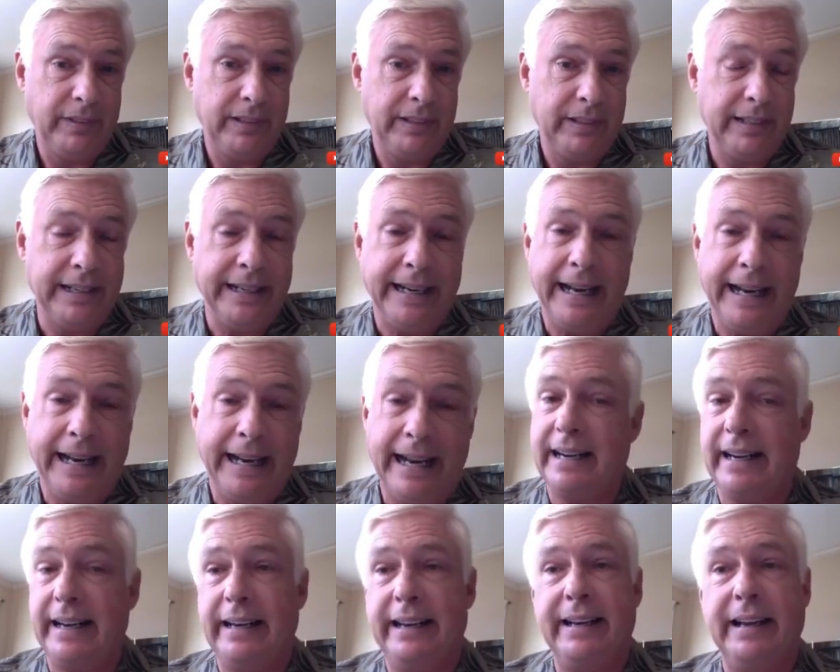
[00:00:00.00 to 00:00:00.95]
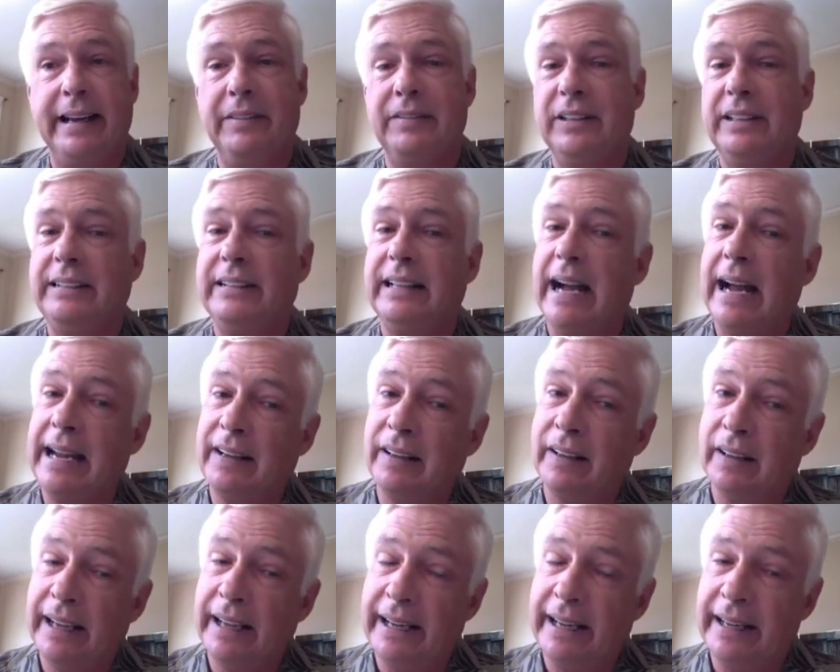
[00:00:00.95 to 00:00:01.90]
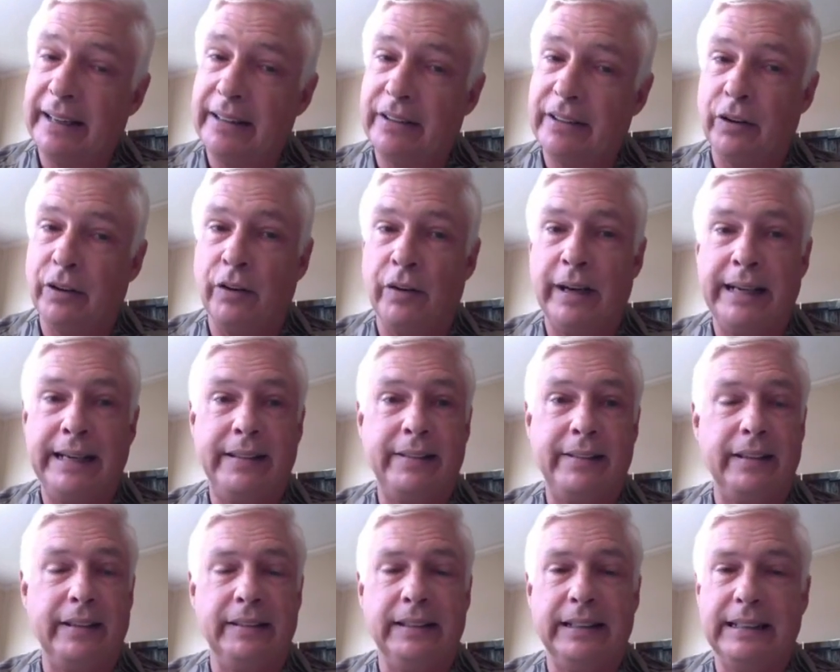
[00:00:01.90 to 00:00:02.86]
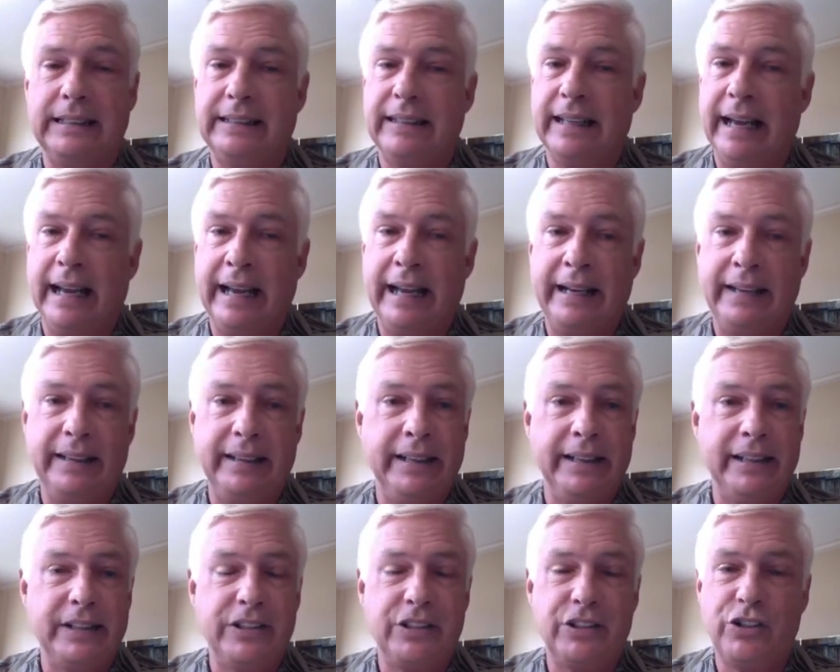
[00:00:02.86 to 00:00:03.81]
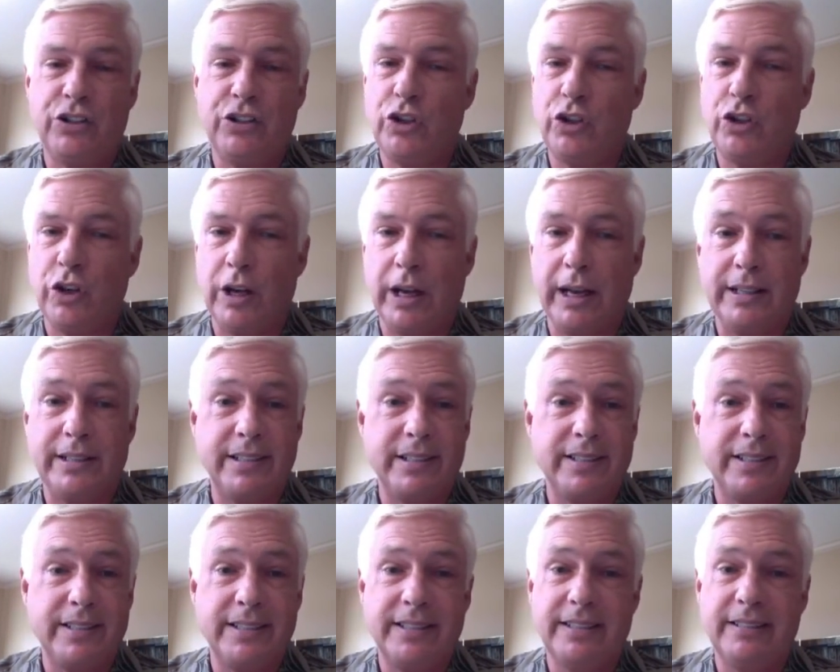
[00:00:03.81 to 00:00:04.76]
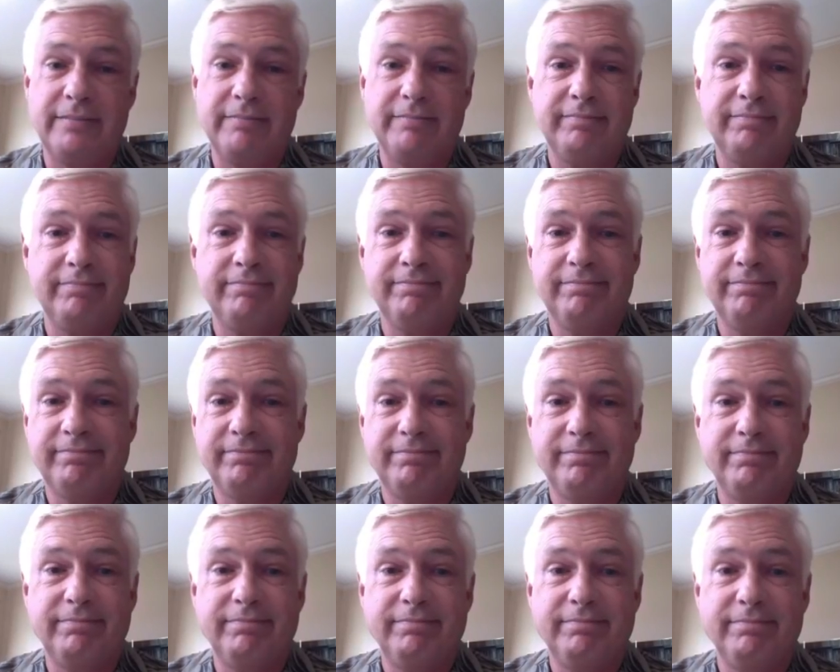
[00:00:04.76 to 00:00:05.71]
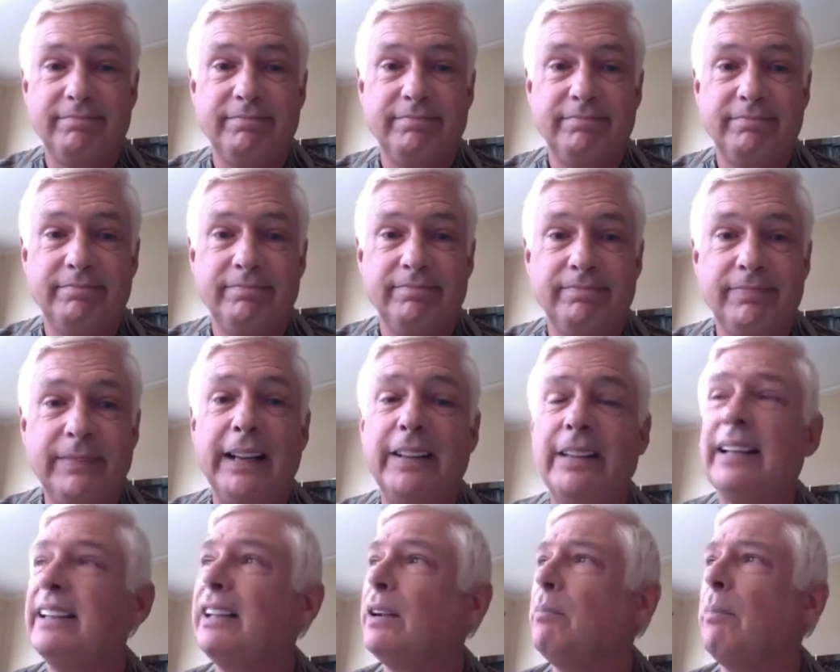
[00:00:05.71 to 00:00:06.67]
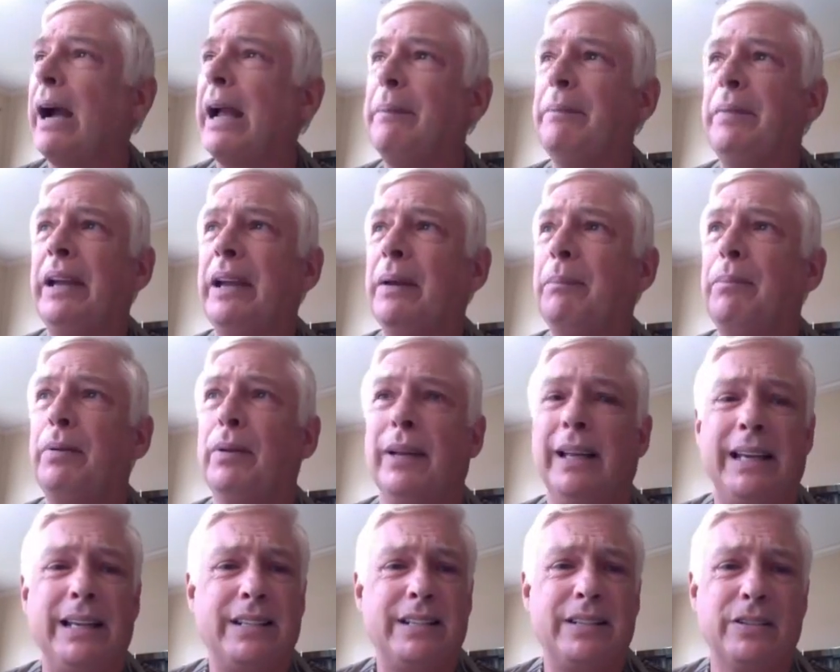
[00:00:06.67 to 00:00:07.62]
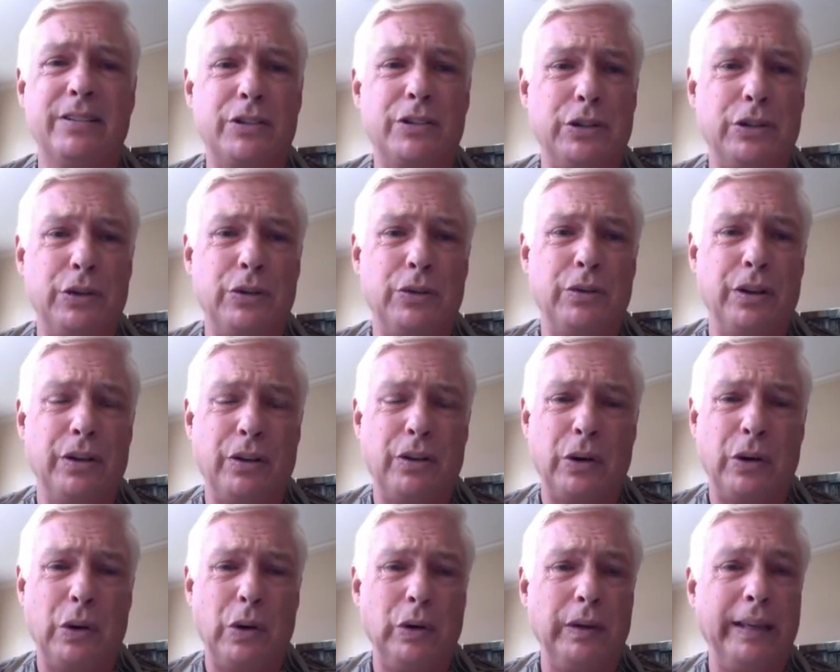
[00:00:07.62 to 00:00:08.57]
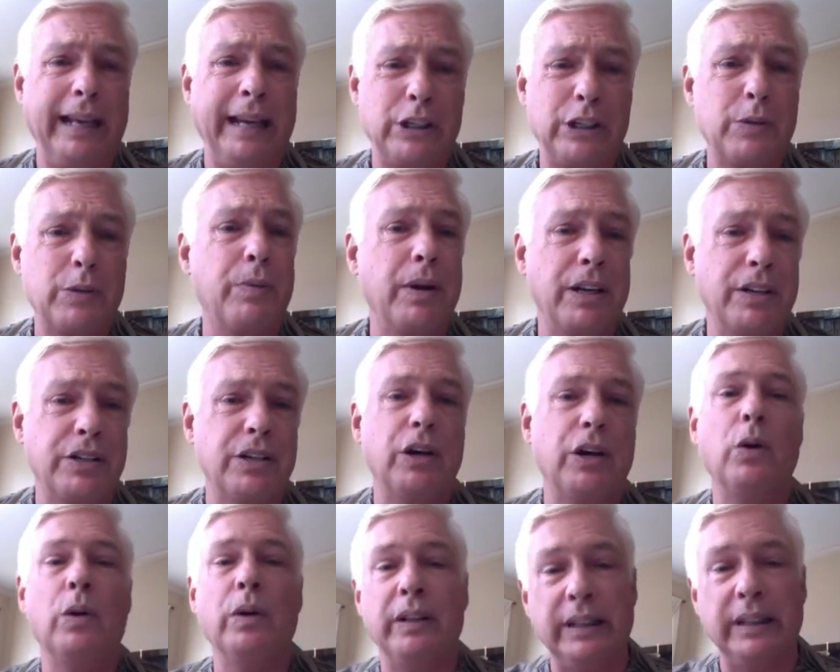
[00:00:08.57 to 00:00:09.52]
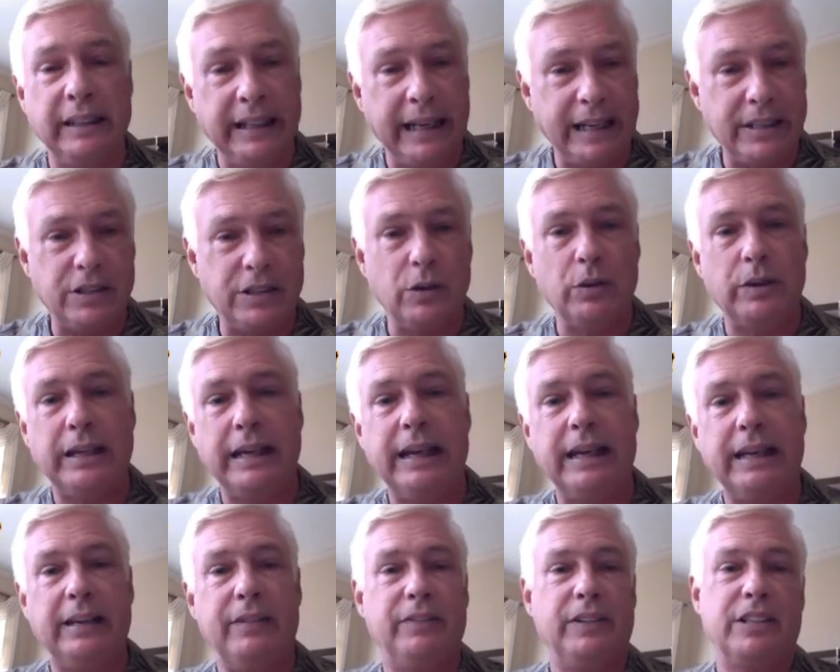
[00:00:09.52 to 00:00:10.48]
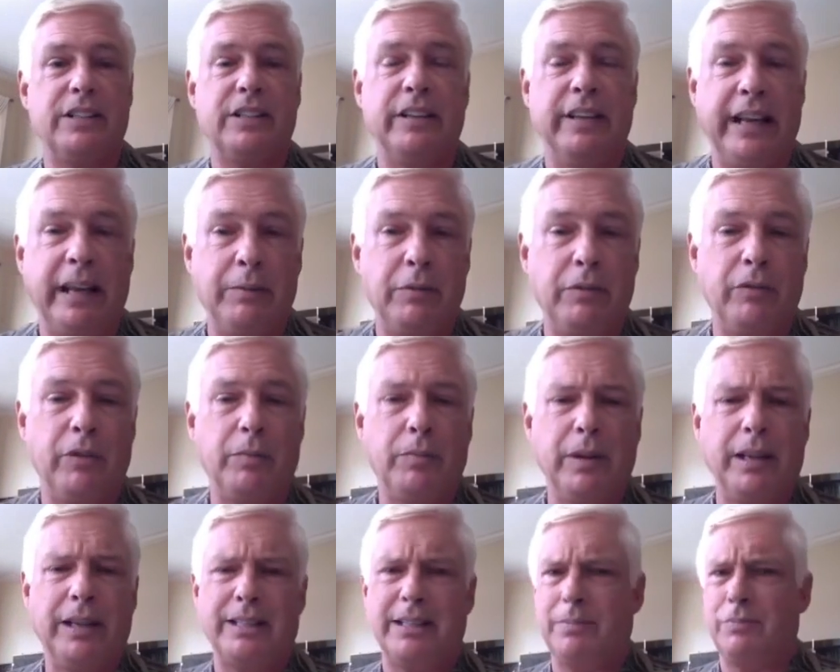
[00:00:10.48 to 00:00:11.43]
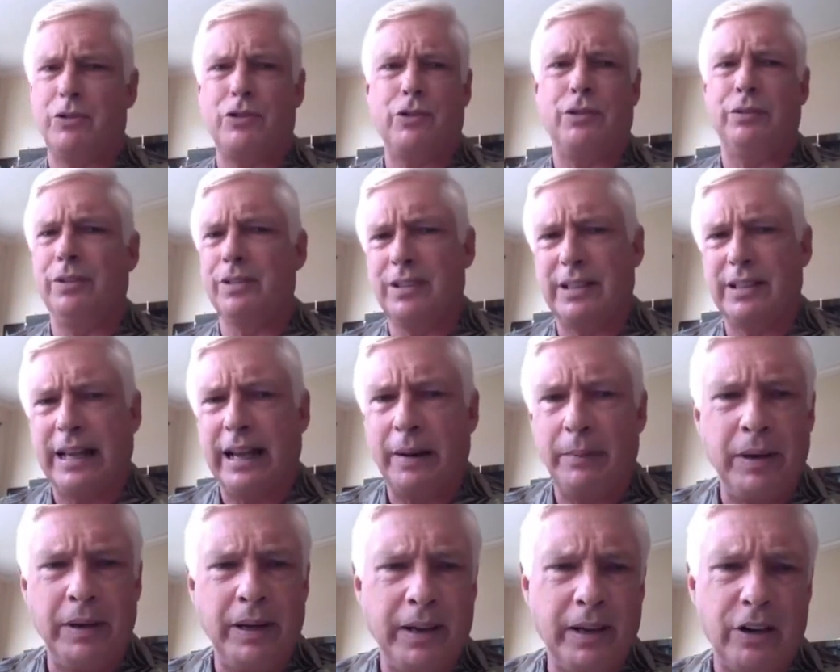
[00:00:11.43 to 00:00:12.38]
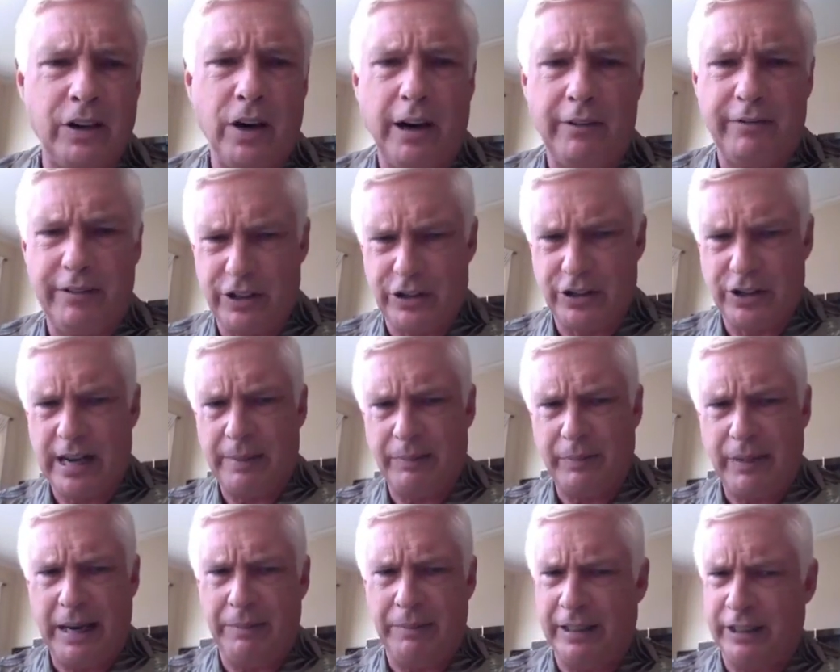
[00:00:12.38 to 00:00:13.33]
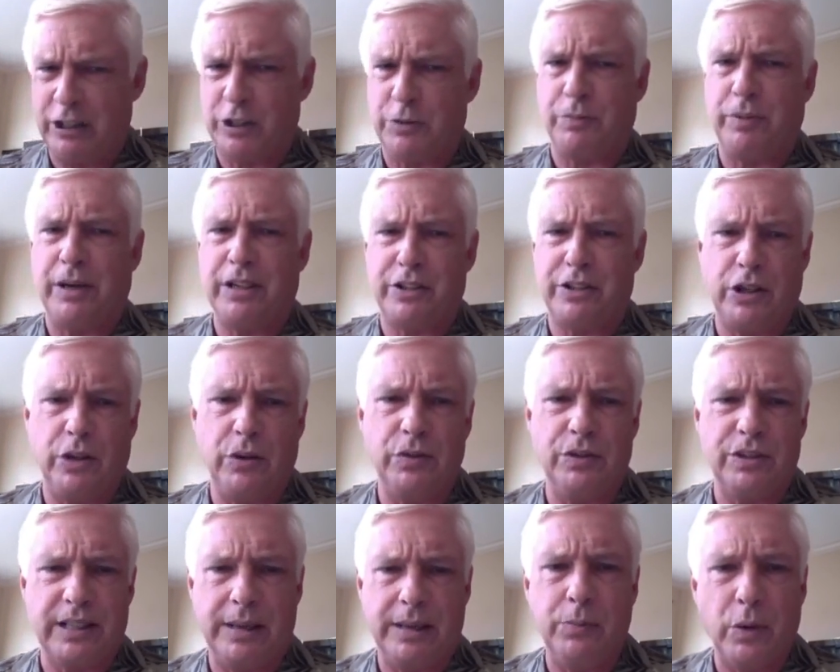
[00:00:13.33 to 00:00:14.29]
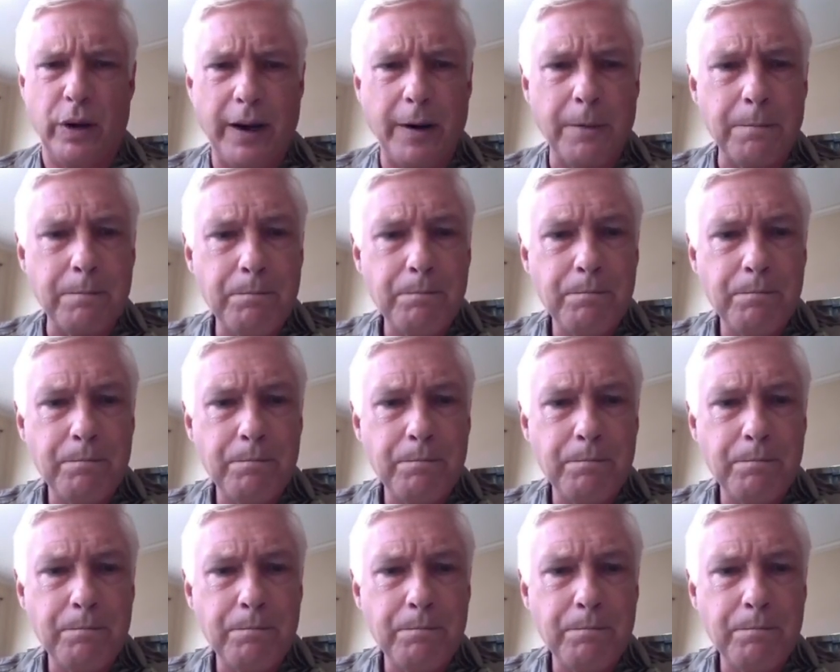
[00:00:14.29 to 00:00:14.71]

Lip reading: And that's not any kind of a dialect or anything like that. It's just, now I think there might be a place or two that are called espresso, and then that's okay. If it's the name of a place, I'm sure there's got to be a coffee shop named Espresso somewhere.